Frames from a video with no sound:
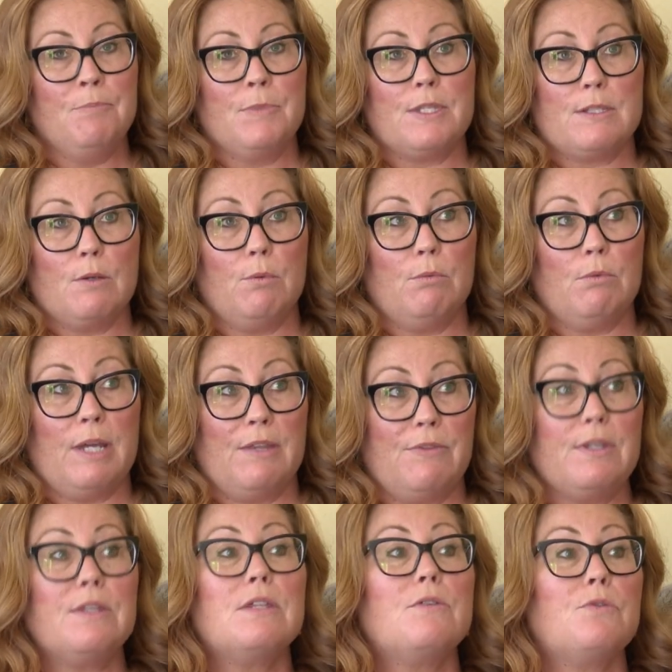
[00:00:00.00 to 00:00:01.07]
So I
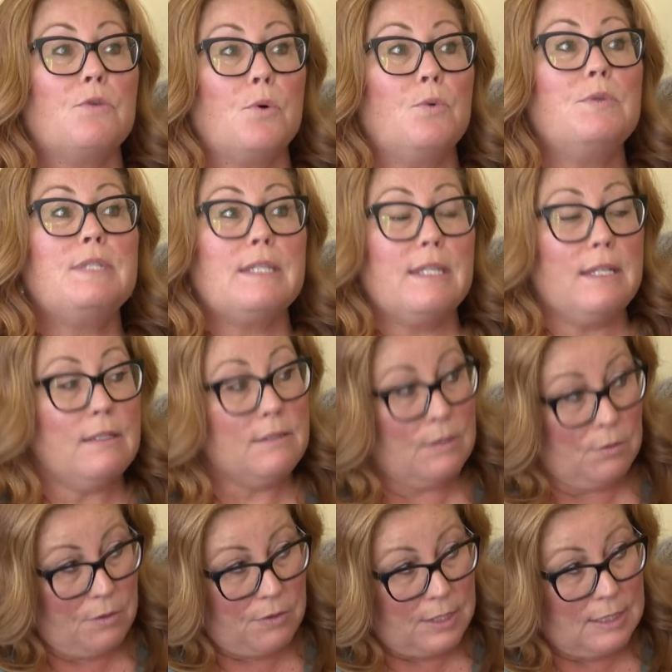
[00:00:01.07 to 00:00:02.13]
think that those things
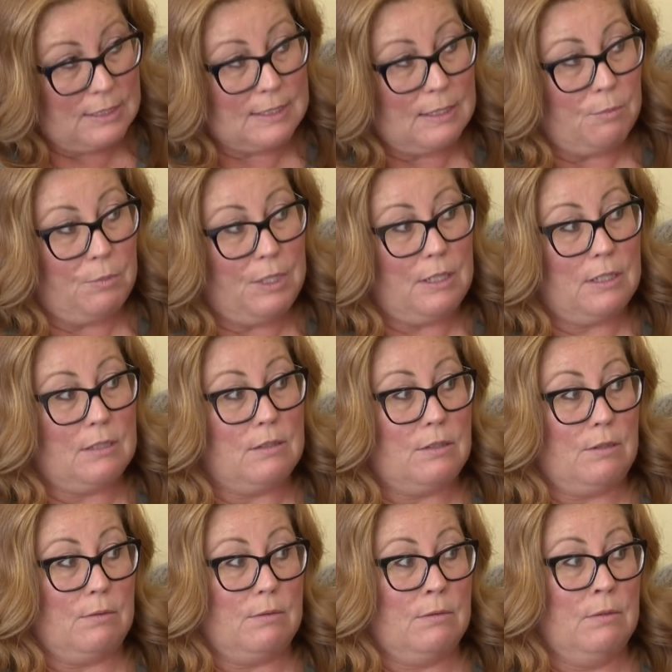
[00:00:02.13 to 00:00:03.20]
are things that we can
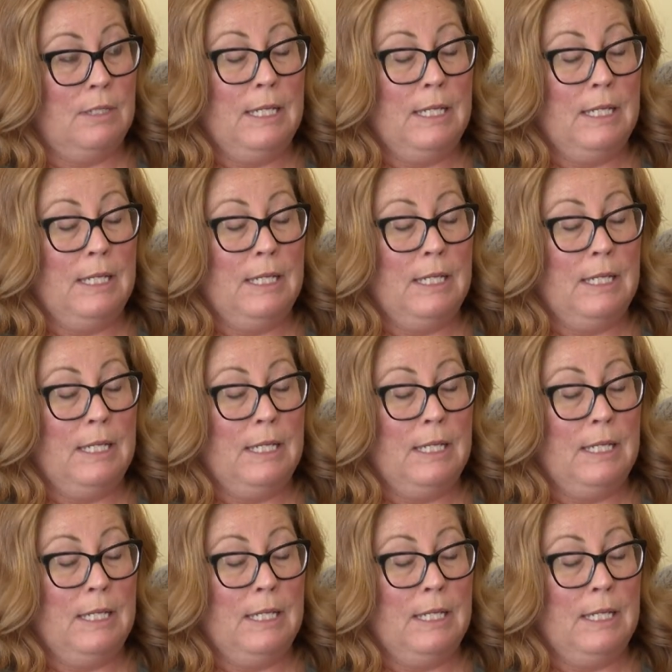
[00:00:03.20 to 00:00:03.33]
do.